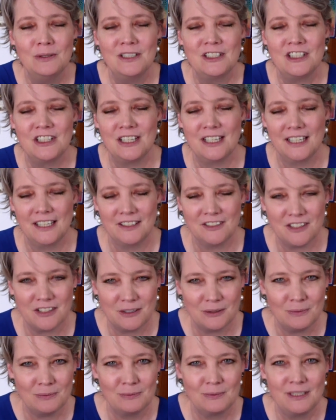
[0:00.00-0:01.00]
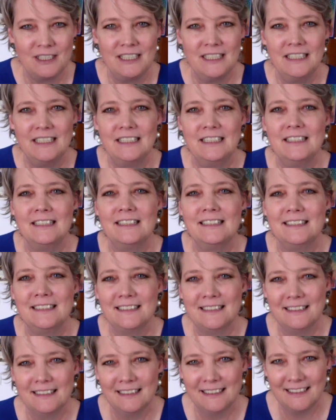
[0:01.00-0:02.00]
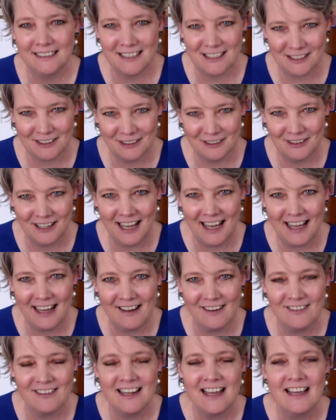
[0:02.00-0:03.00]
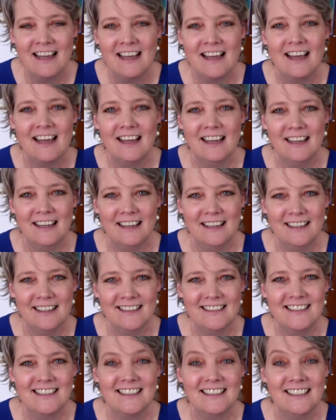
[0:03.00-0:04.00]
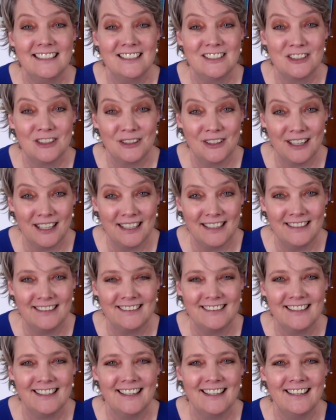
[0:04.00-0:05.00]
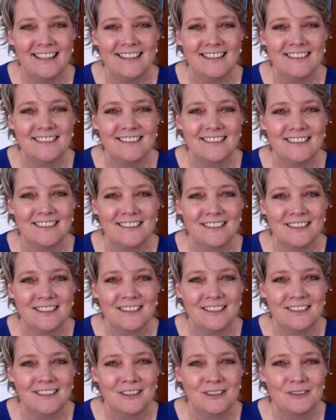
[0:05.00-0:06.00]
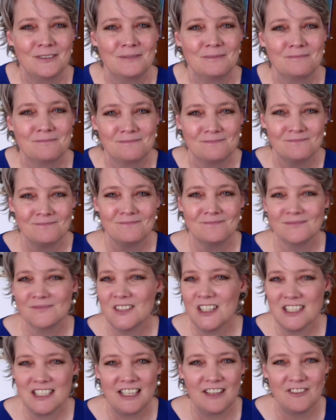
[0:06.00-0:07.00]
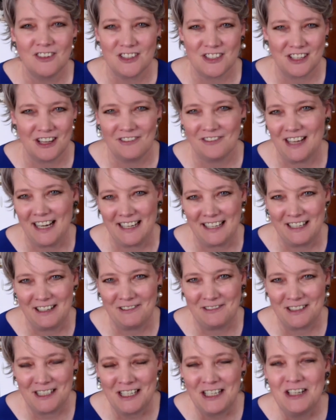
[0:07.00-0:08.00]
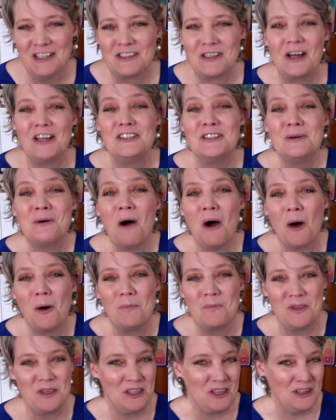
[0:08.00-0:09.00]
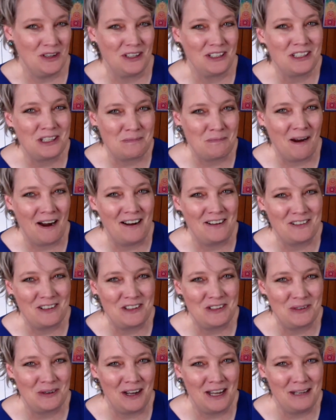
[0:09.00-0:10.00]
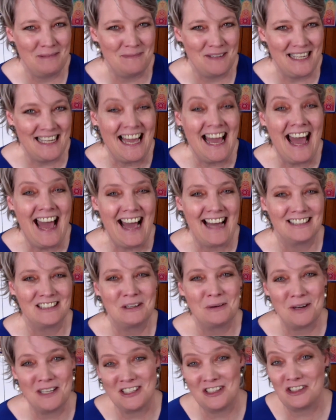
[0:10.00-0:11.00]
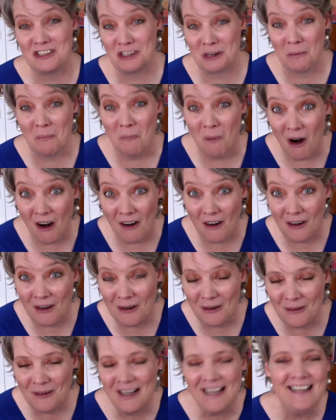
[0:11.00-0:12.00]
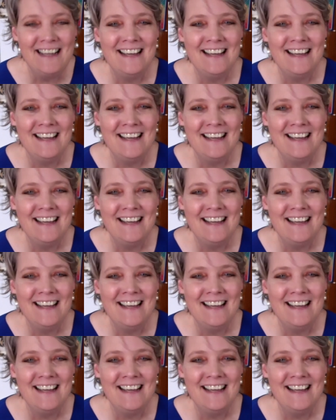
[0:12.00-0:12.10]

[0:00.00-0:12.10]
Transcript: a chance to really slow down and integrate and just give yourself that gift. So I do hope that you're inspired to join me at the Oasis tomorrow.